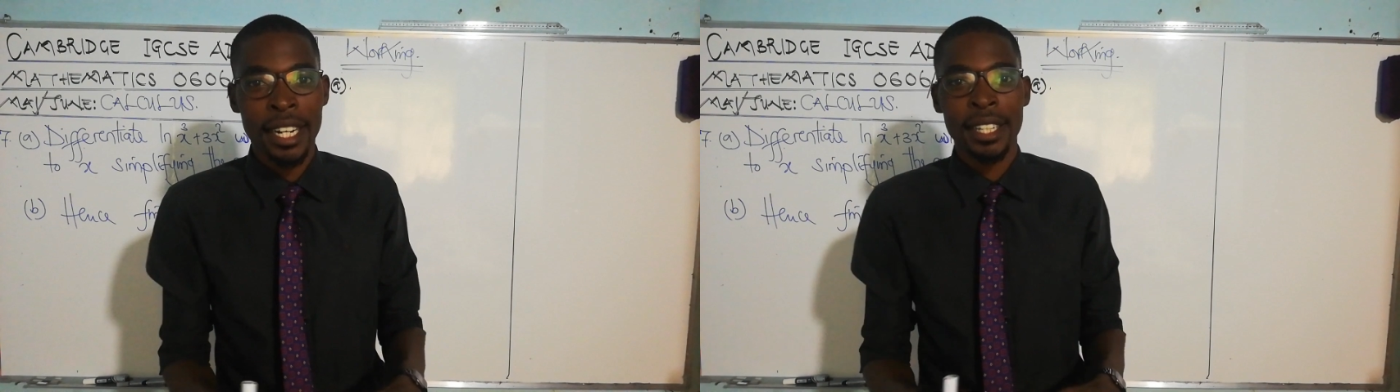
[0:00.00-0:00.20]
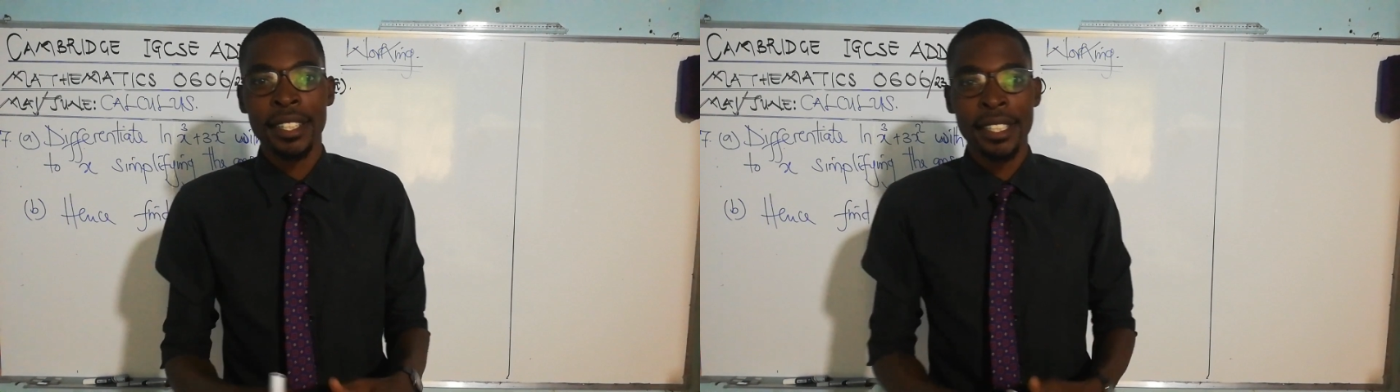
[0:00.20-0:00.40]

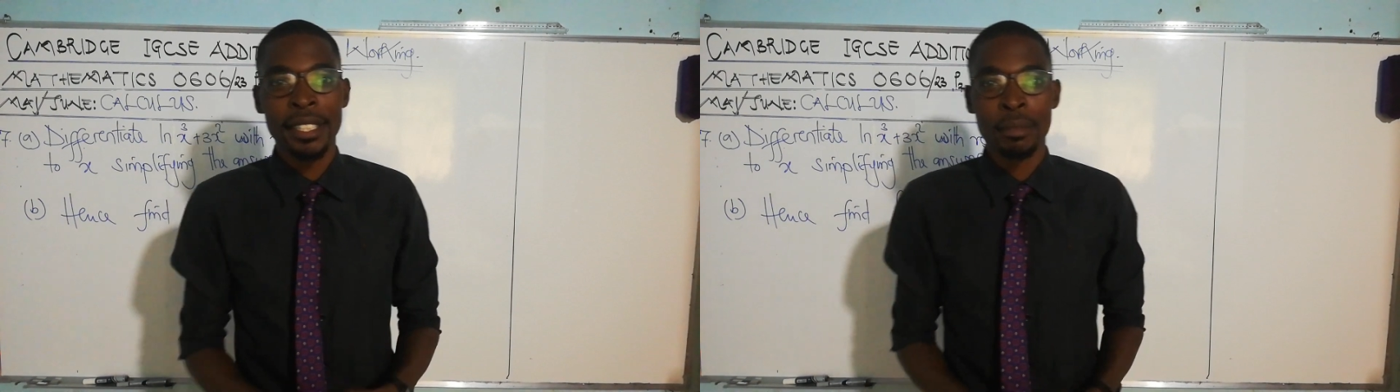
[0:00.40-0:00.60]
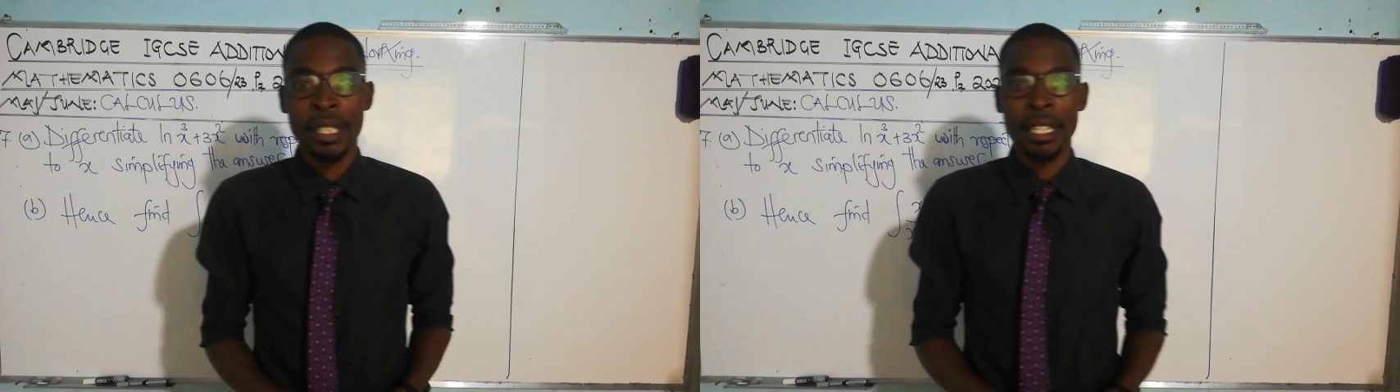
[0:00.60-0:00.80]
this is
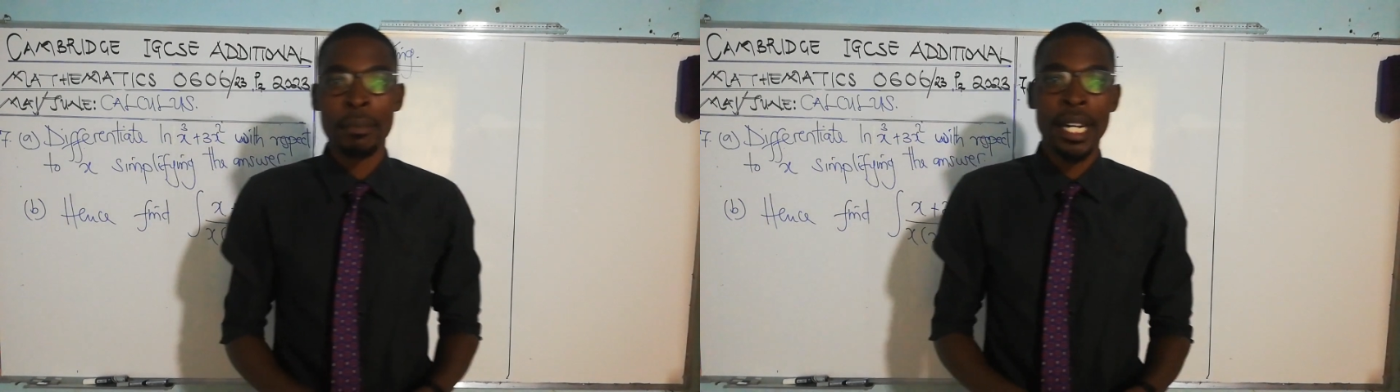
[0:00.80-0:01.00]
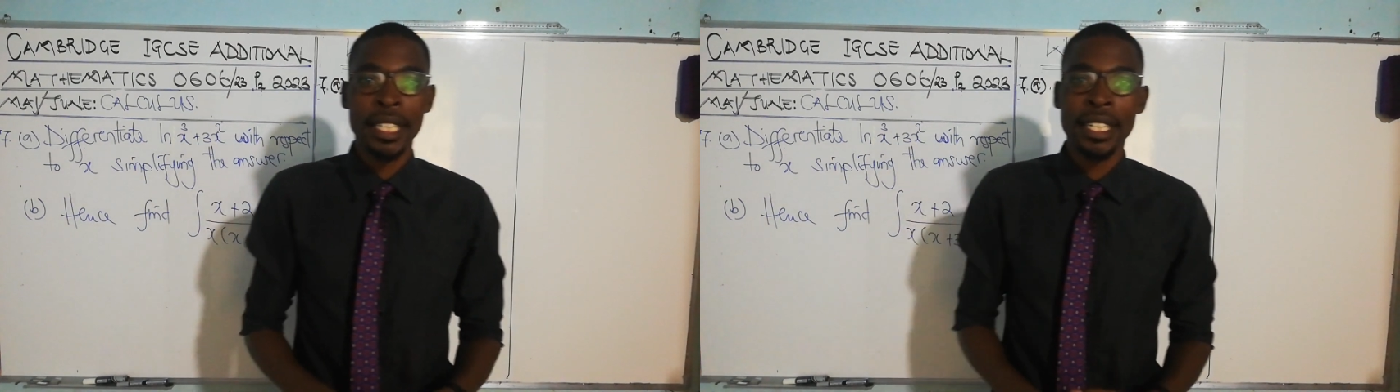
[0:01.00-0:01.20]
Mr.
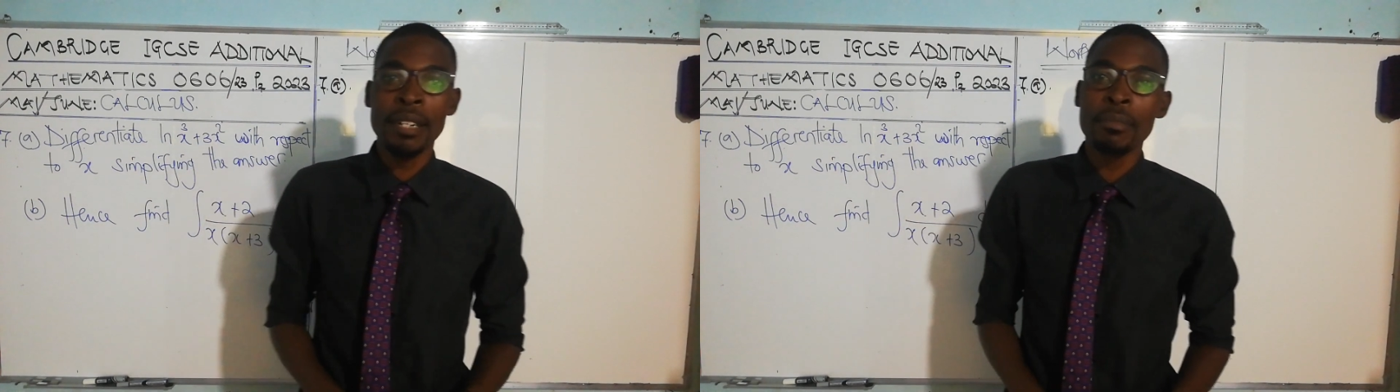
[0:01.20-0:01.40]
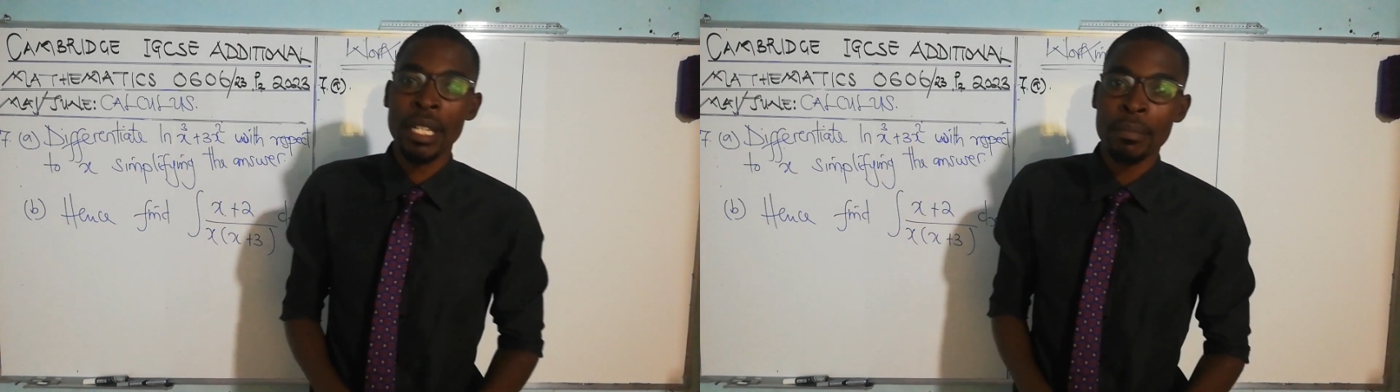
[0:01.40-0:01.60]
Banda,
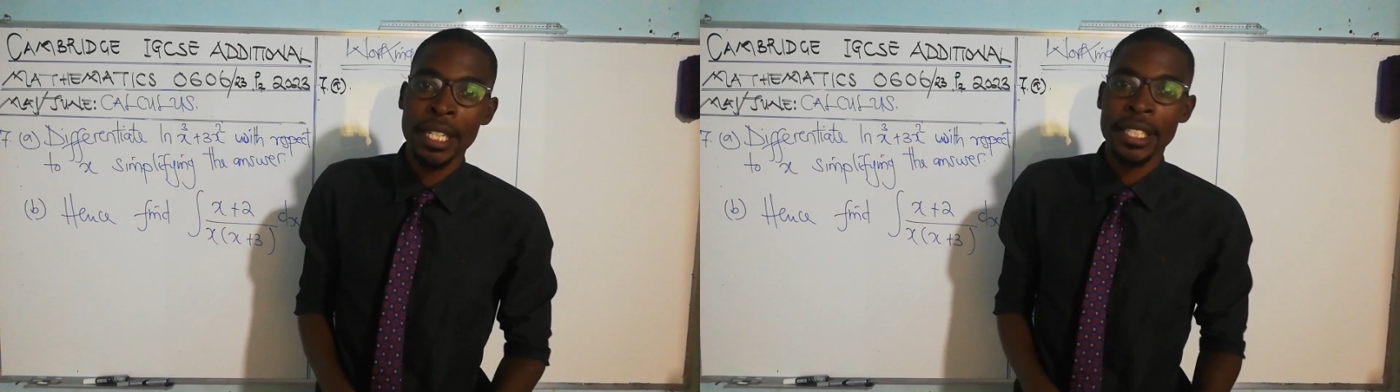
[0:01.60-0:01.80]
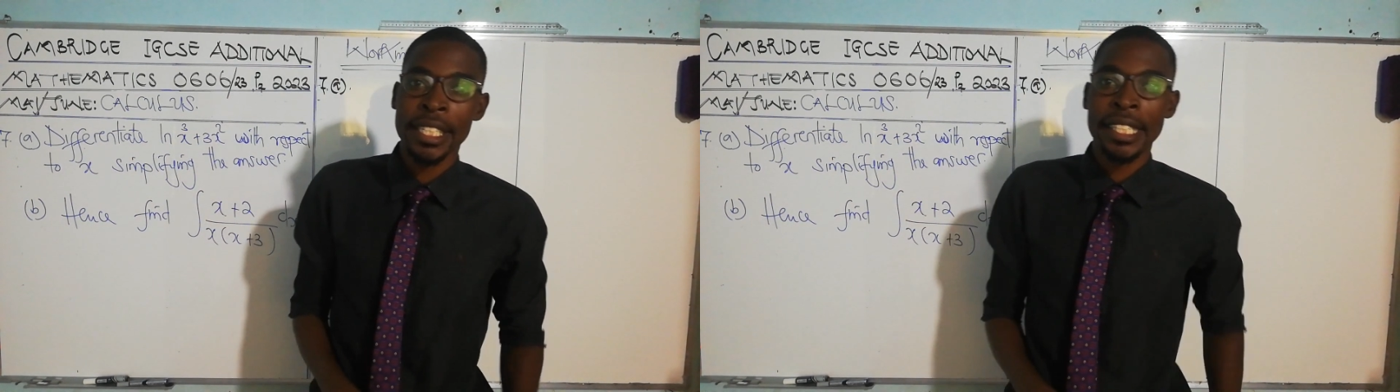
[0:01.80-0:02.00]

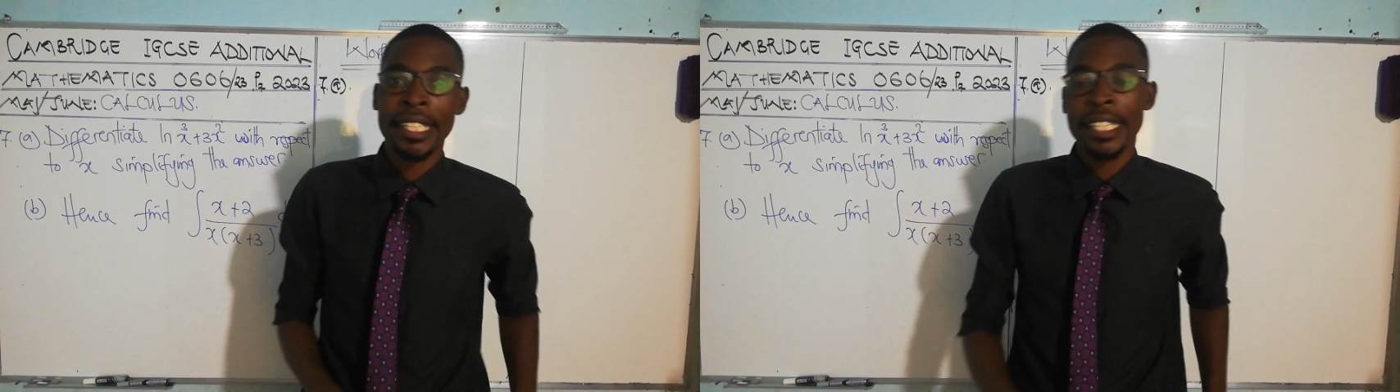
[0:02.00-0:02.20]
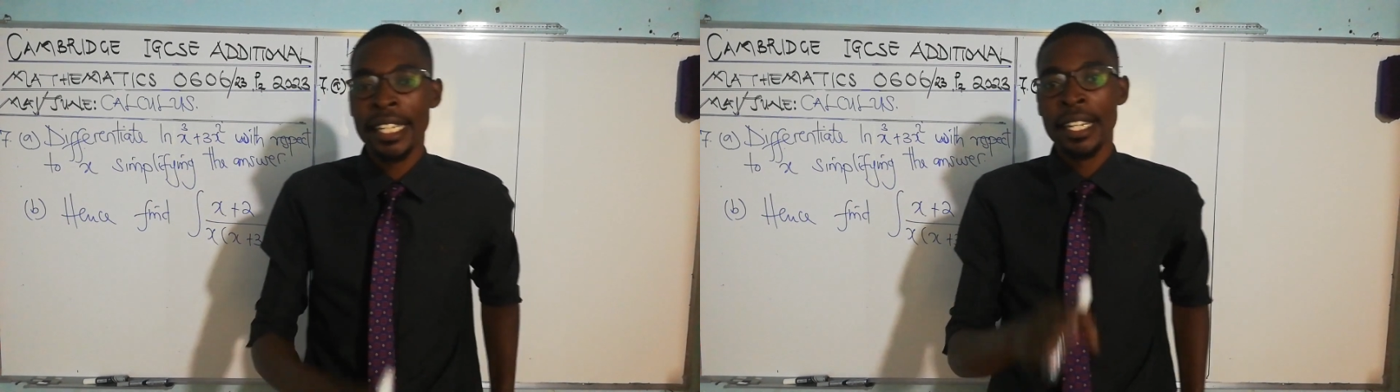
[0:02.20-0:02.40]

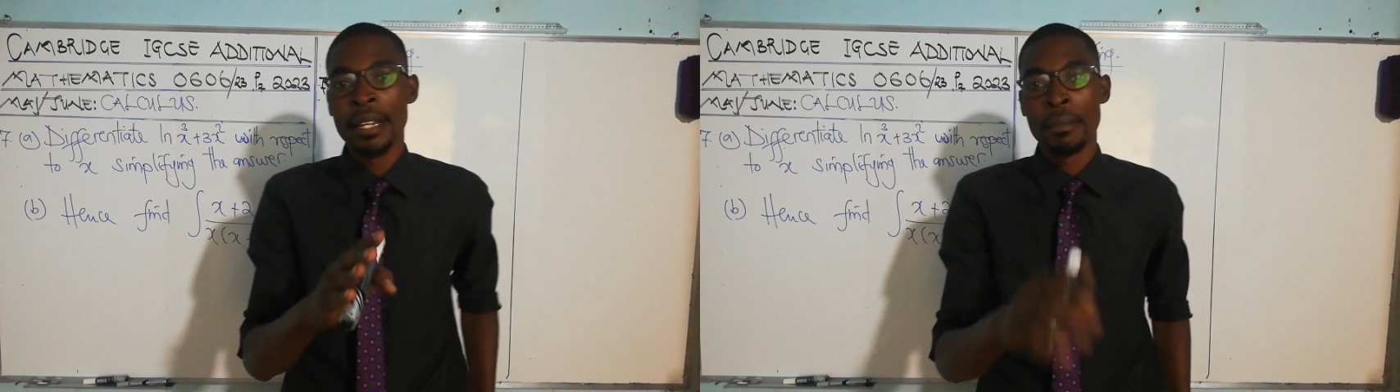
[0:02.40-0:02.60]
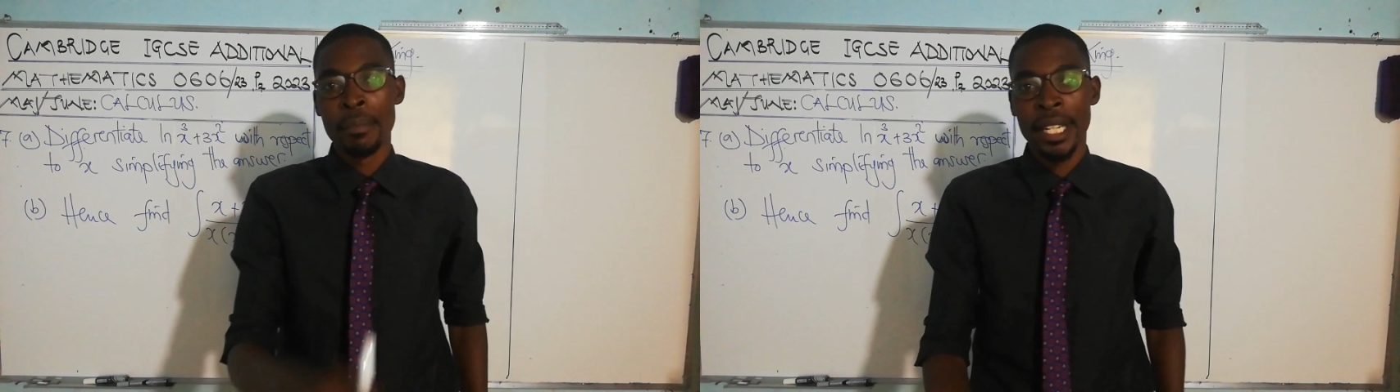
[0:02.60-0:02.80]
Mathematics
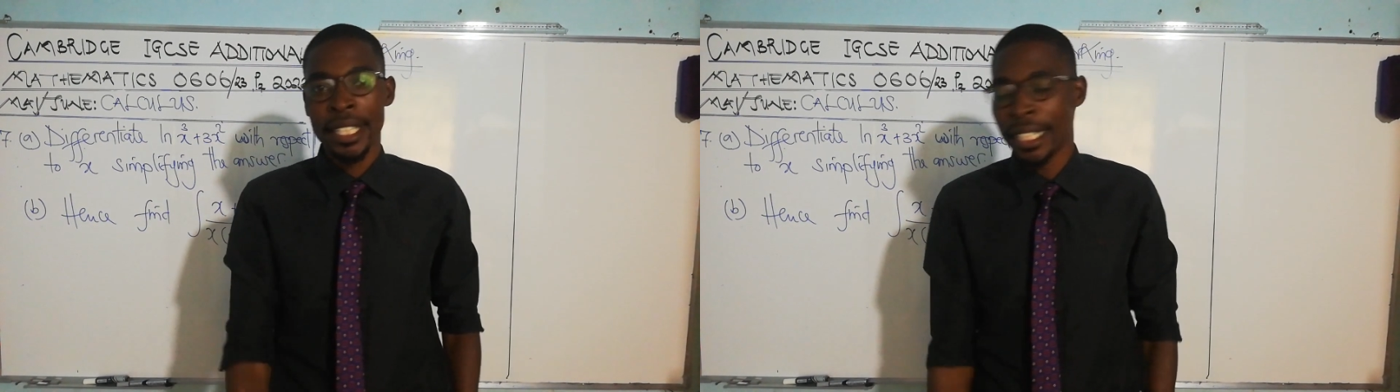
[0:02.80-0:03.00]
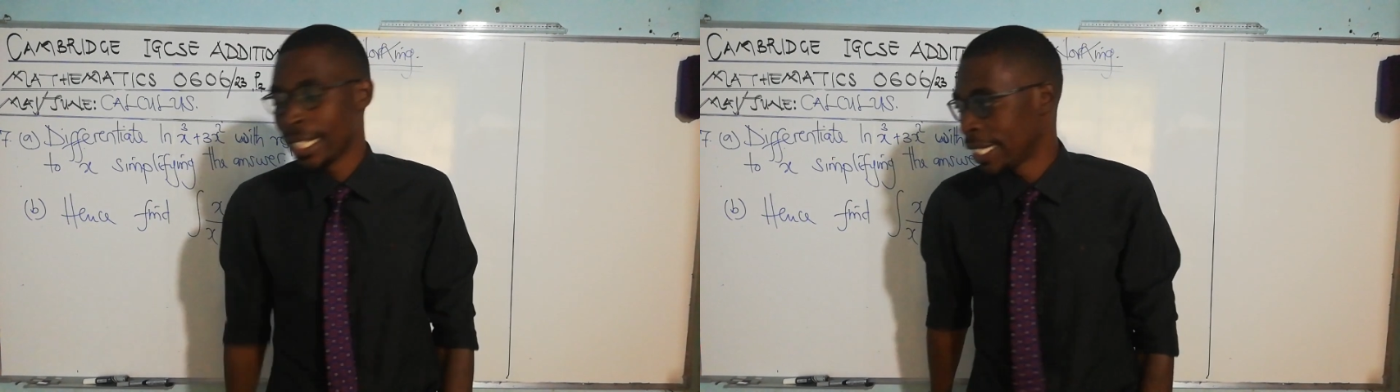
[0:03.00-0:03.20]
Made
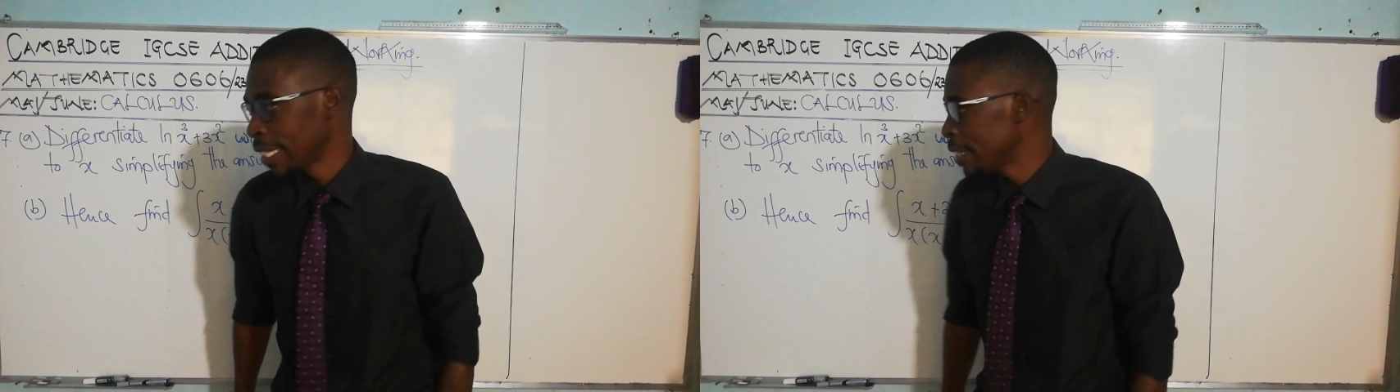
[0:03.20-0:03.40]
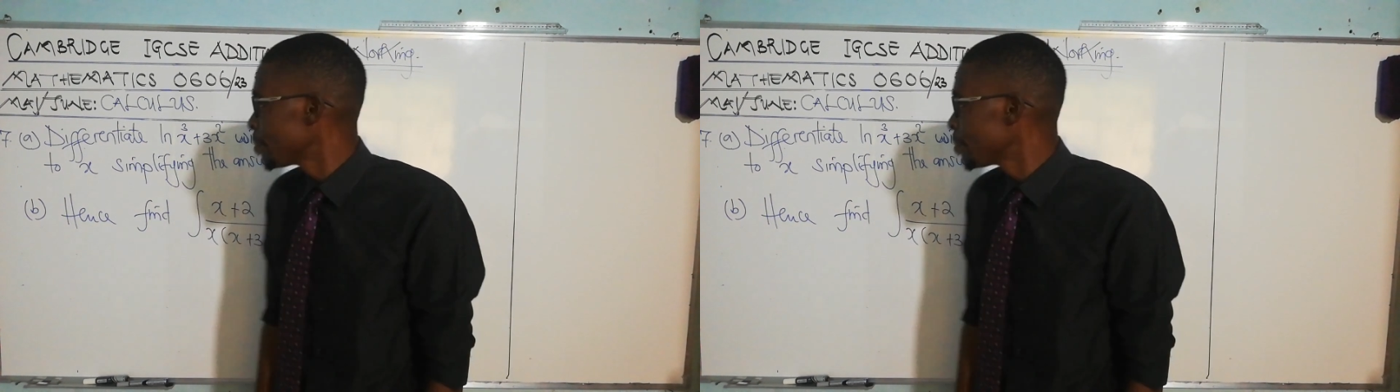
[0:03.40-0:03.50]
Easy.